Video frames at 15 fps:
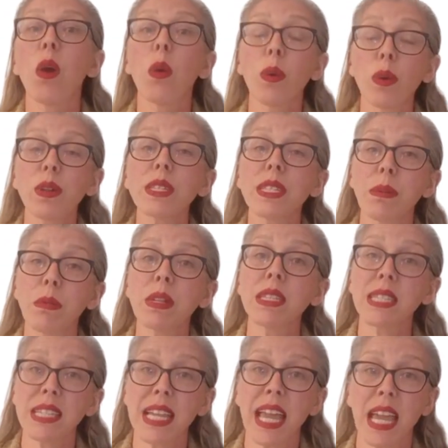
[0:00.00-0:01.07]
or
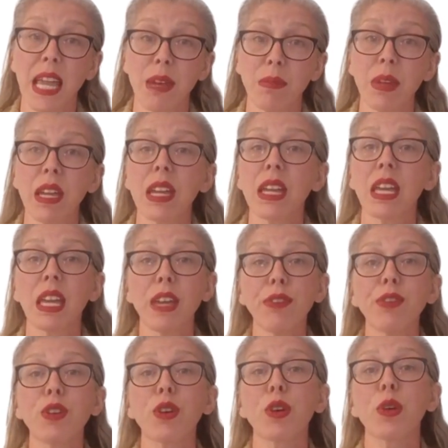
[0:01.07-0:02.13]
someone's name
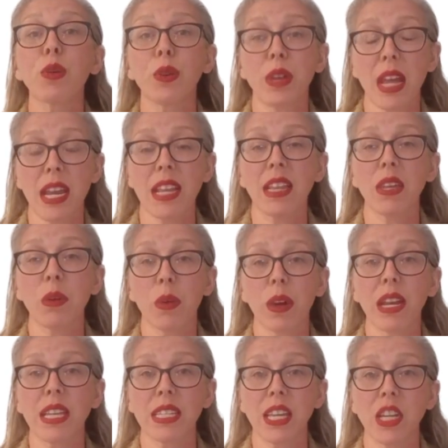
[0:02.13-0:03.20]
if you're creating the
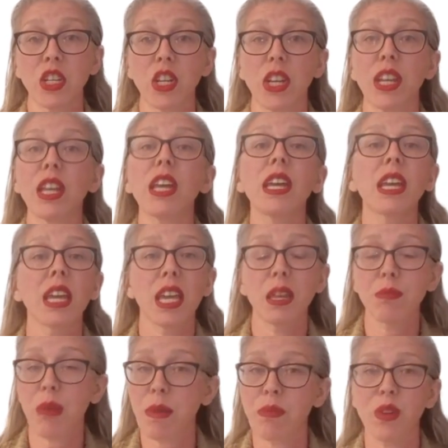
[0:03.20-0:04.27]
organization
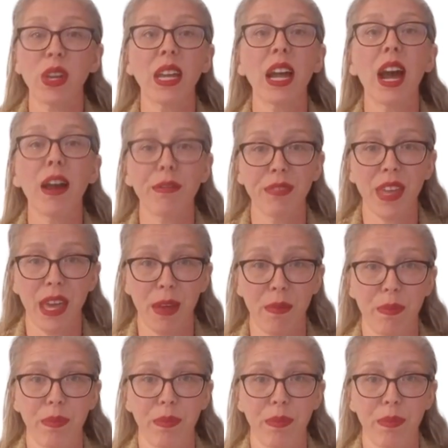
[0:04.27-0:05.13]
in memory of them.